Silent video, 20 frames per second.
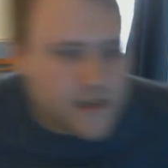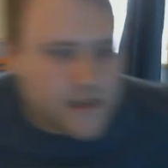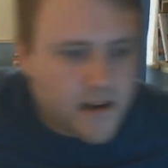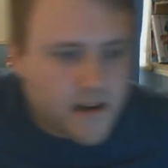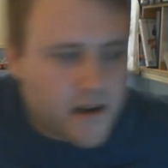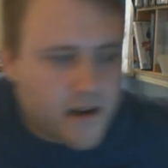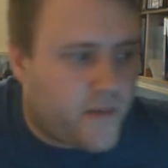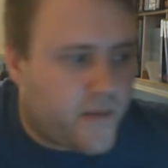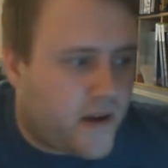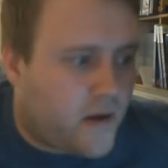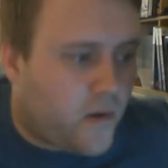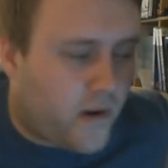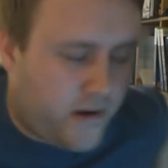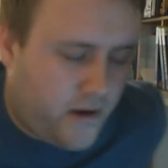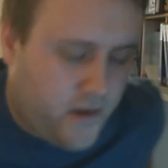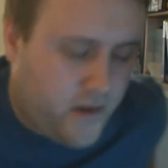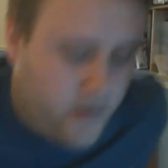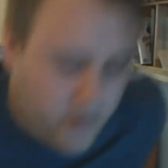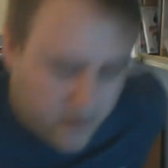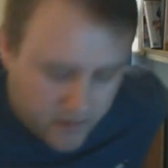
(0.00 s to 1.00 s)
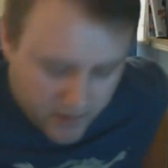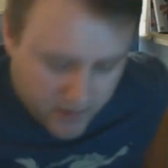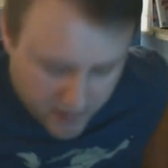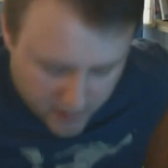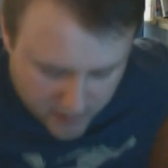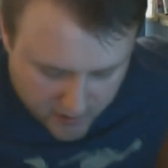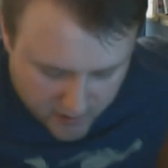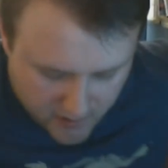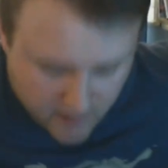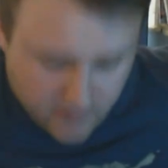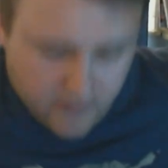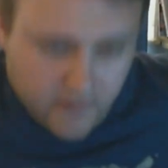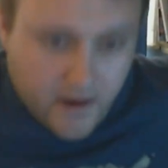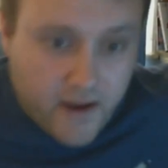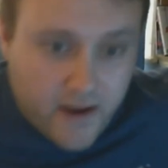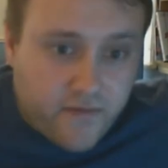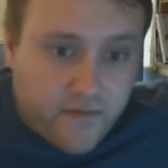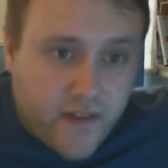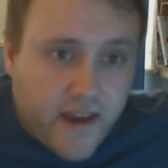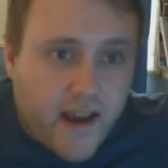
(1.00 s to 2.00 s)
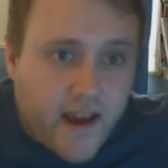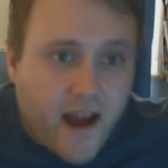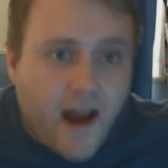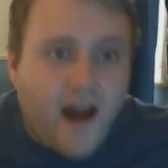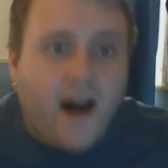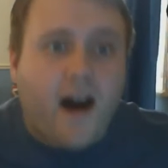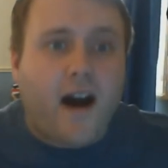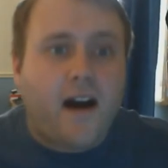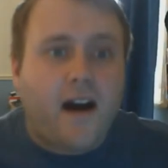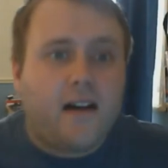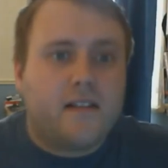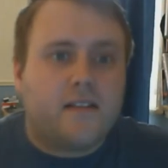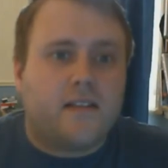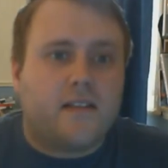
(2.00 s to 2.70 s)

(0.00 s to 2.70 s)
are going to be quite good. So if they are,